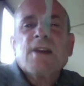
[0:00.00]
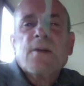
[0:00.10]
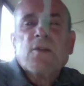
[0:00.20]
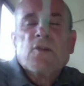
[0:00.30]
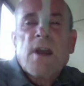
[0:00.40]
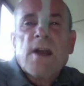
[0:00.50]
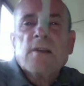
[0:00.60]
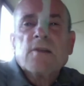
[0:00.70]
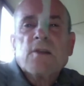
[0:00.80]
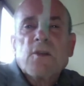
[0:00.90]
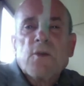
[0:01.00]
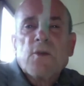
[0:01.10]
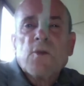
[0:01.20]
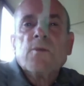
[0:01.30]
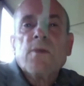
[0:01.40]
have a chance
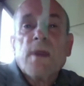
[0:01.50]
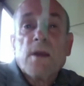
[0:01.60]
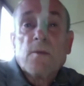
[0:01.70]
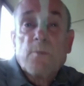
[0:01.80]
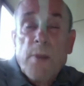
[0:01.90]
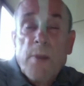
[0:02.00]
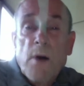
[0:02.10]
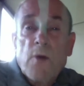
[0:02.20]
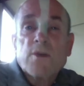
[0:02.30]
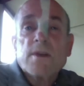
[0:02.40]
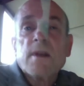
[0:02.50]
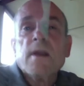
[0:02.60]
to then post